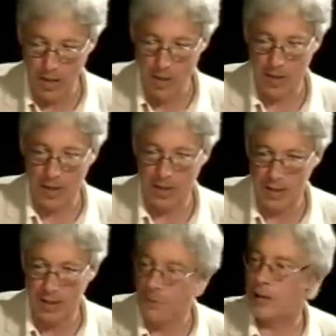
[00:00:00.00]
using
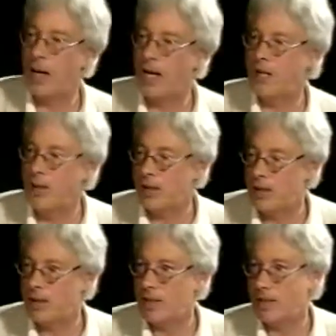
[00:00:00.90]
these different kinds of
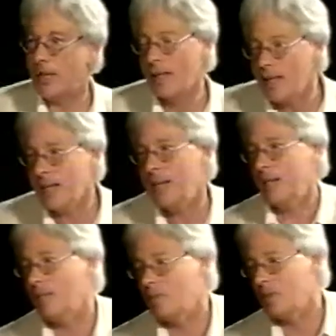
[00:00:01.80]
evidences and
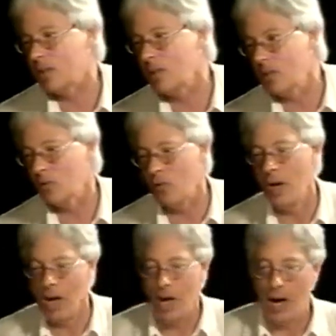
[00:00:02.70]
linking them
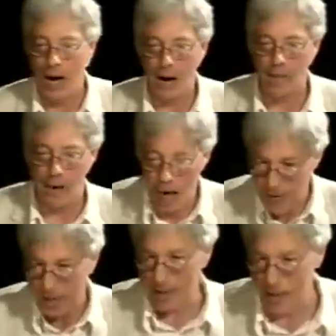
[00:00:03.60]
to
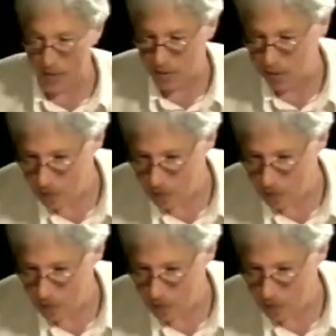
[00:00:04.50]
other sets